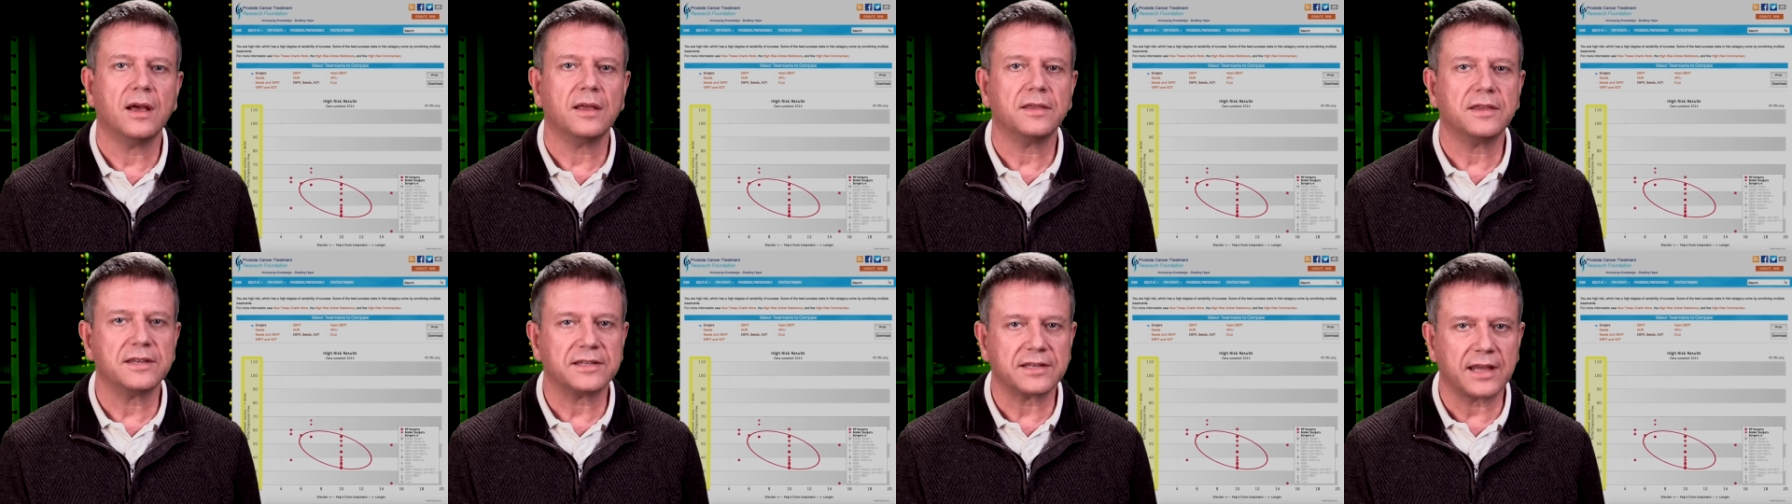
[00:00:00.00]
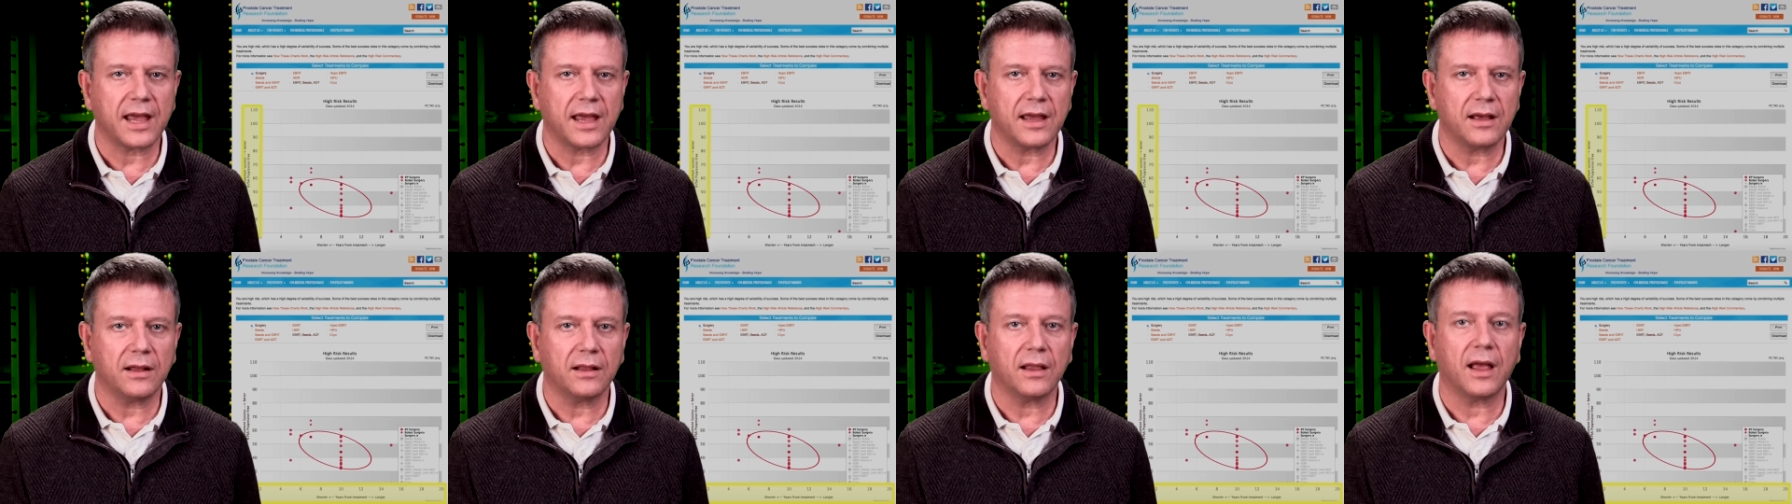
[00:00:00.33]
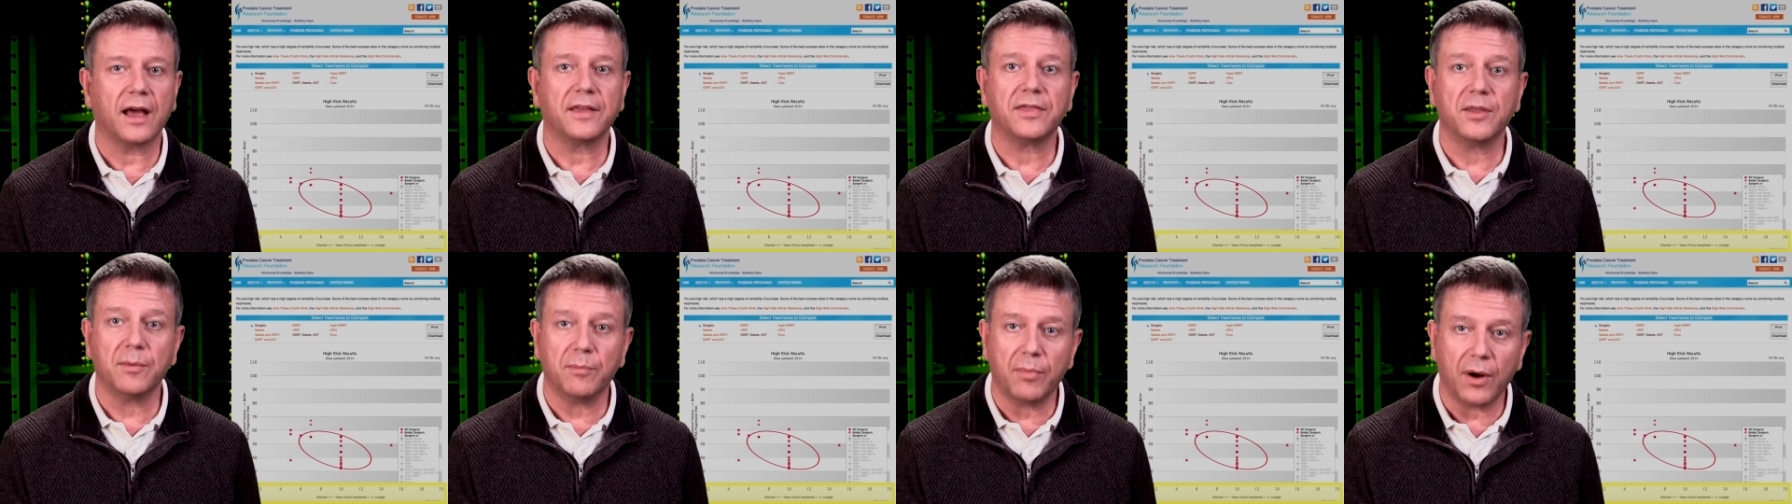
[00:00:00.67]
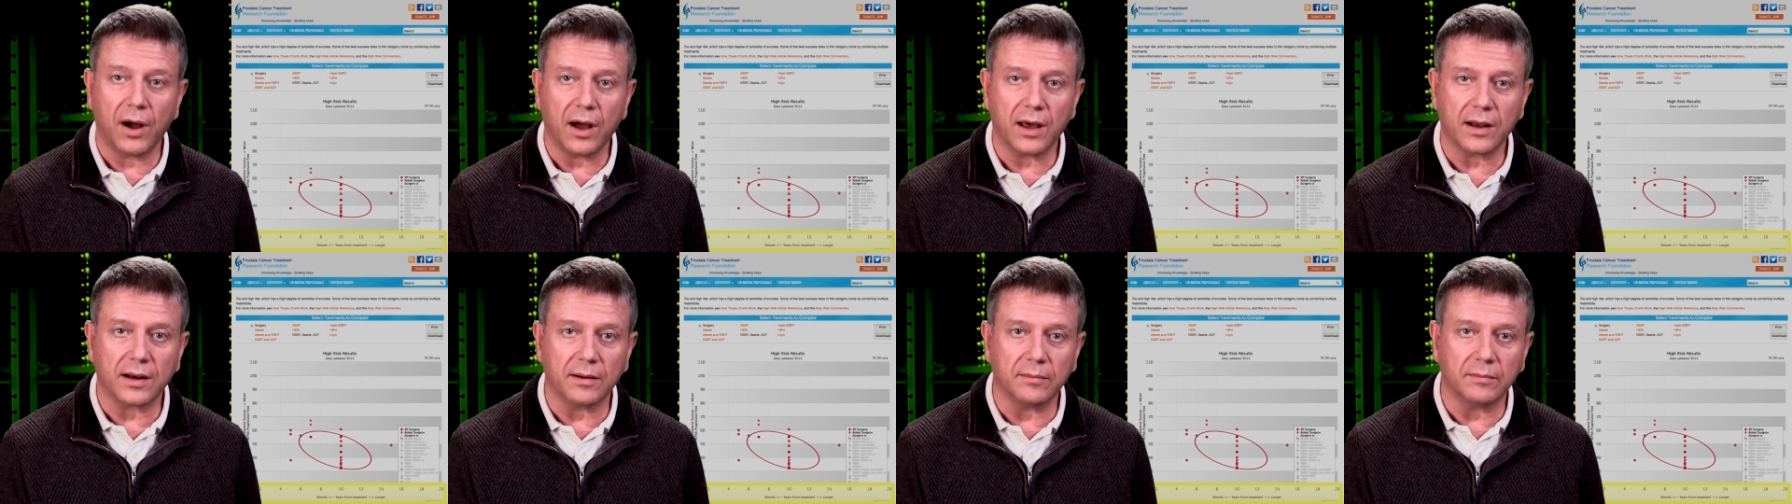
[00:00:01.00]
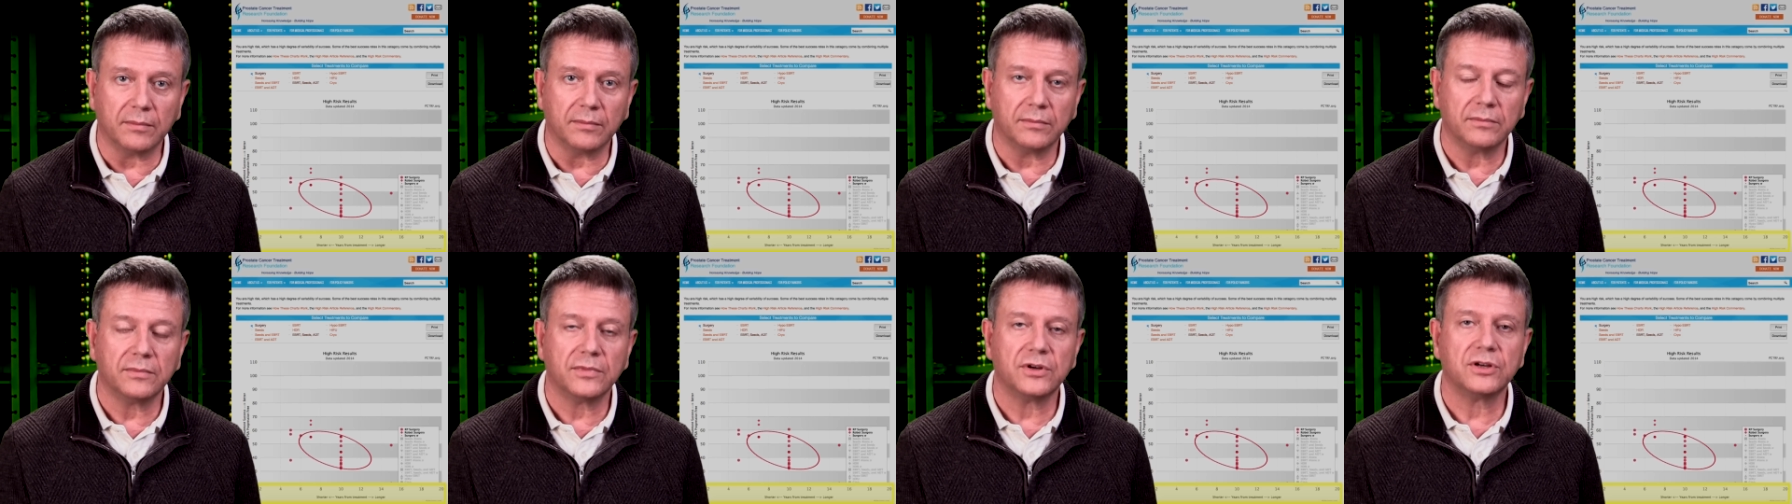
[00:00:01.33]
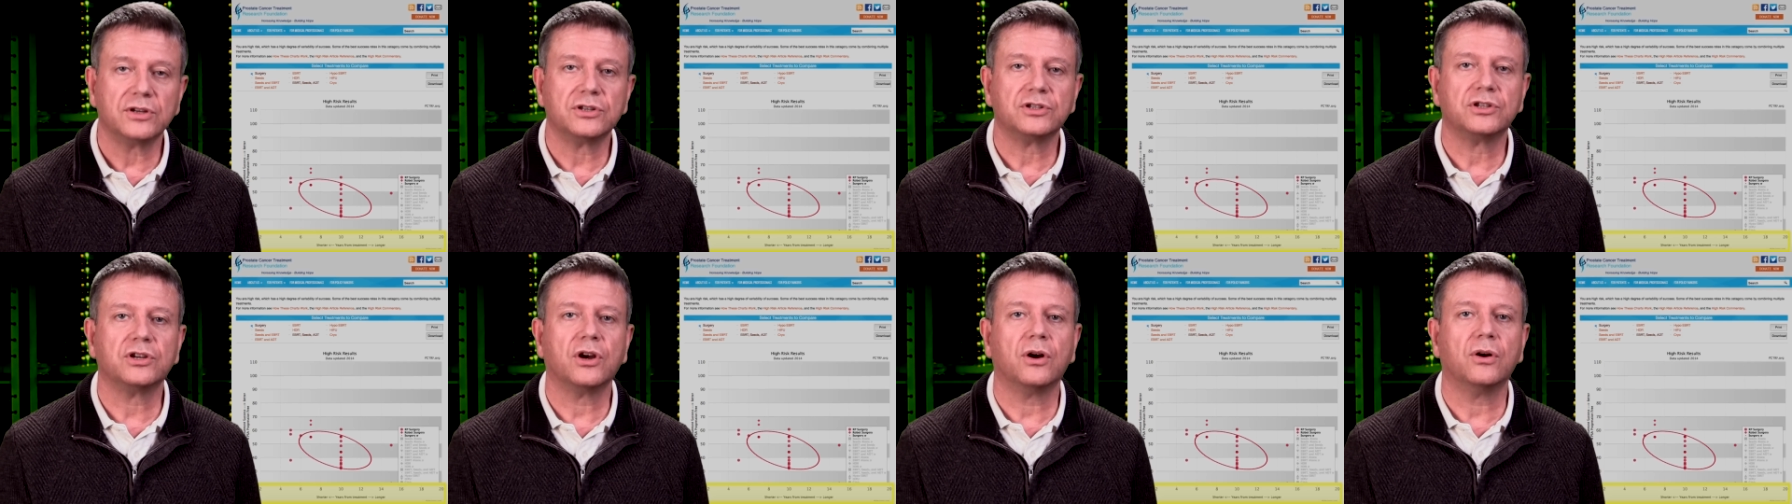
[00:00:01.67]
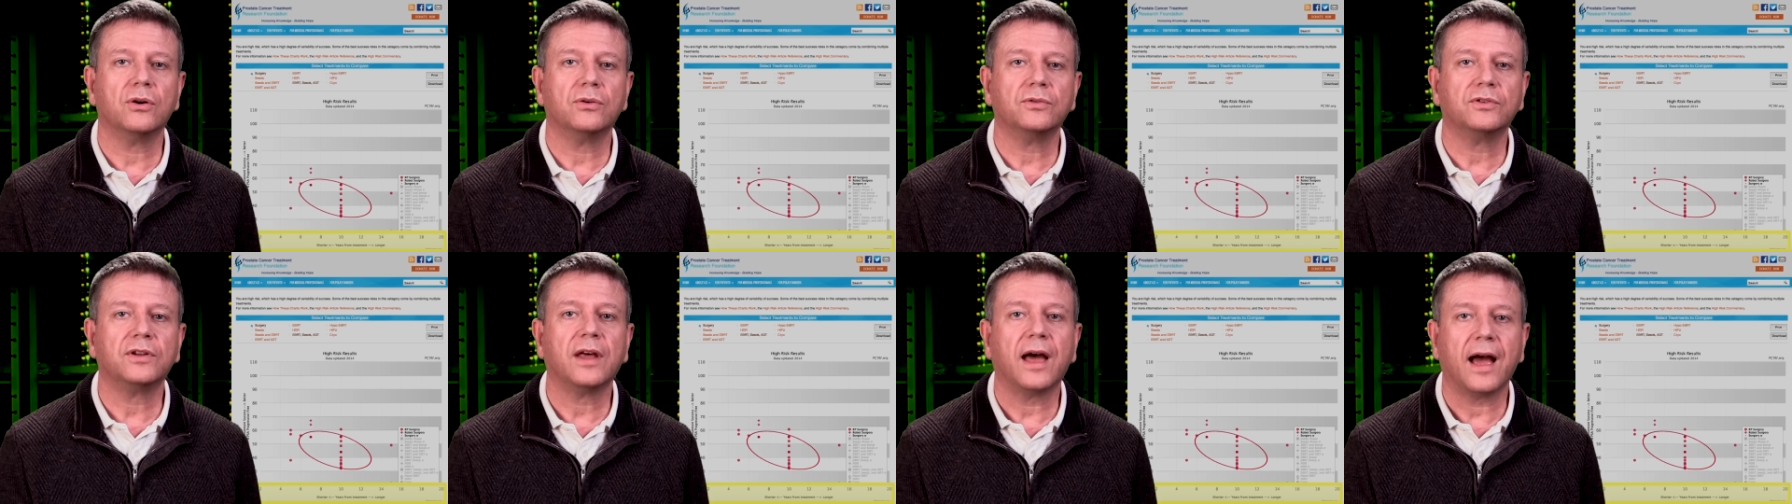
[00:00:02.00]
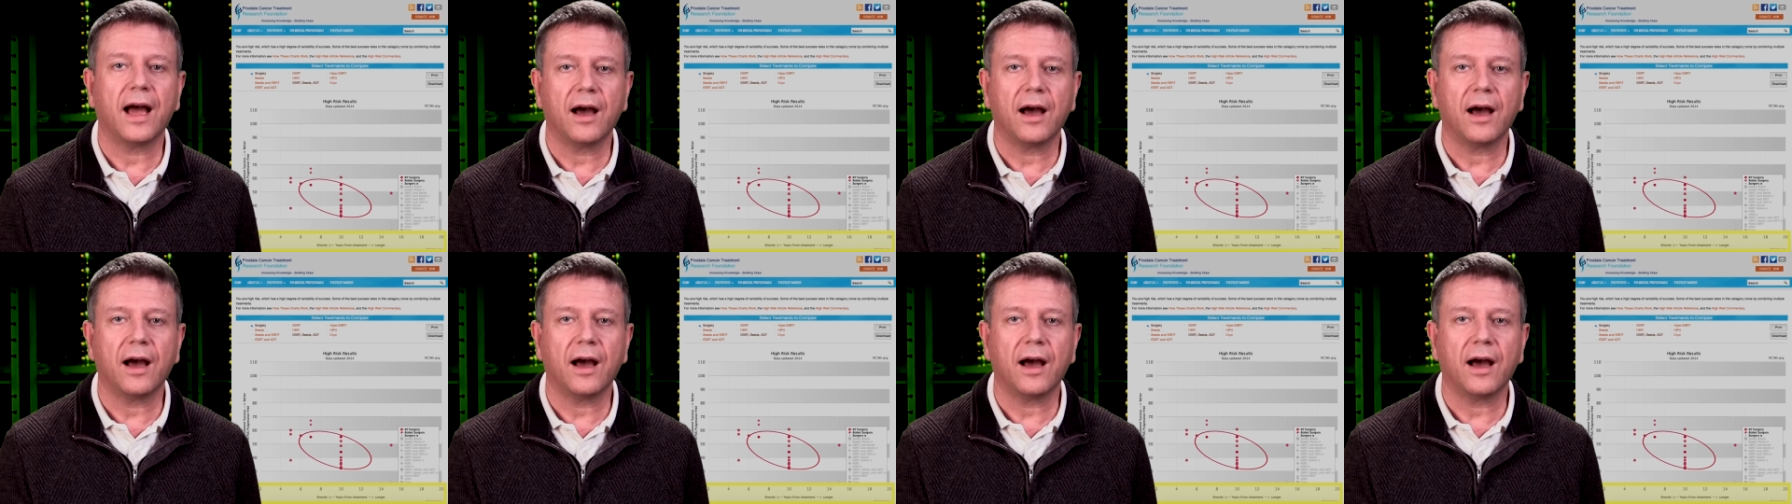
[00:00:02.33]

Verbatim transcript: The scale at the bottom shows